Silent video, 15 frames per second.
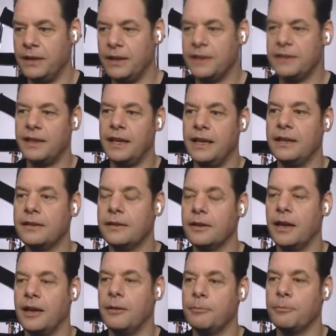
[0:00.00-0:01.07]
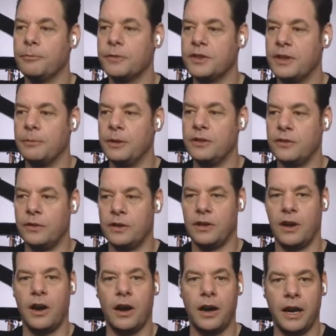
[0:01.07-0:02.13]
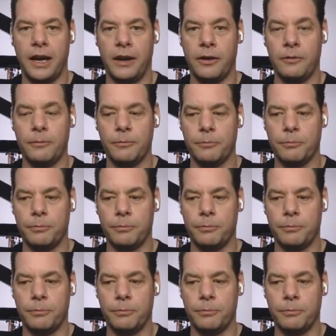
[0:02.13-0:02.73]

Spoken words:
let's say somebody's looking to hire